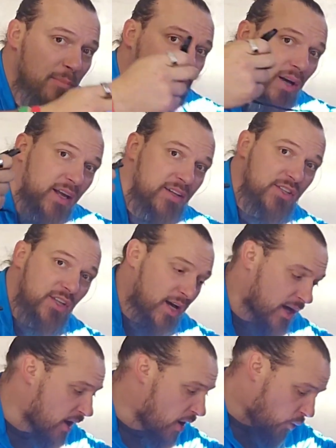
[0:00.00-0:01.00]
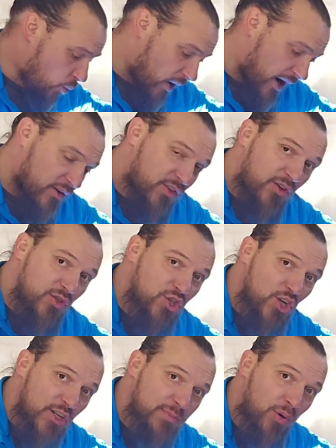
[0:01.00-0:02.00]
plug into the wire that you
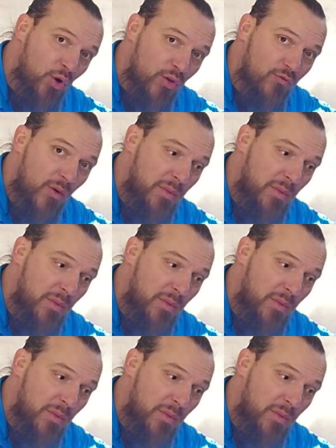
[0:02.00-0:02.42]
just pulled